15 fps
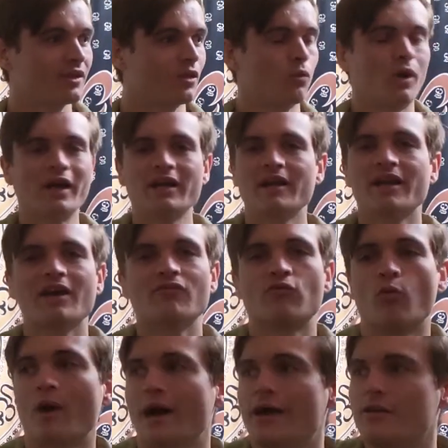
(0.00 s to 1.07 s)
Why not have
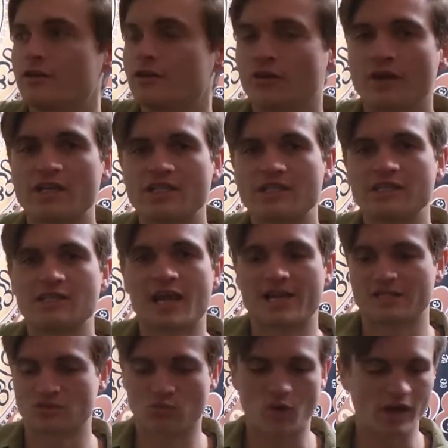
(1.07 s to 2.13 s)
wild and crazy
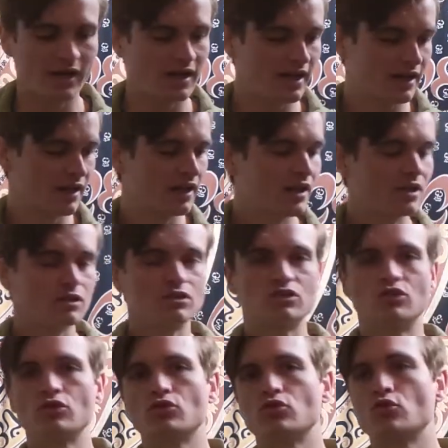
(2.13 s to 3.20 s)
sex? Why not
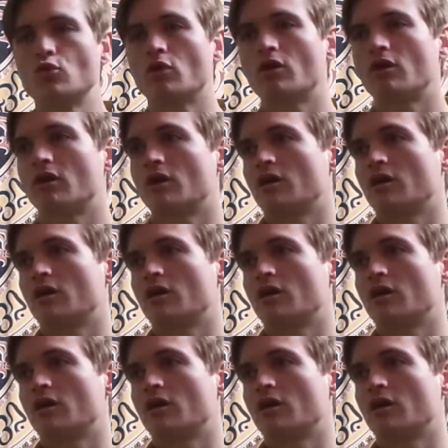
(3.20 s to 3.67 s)
do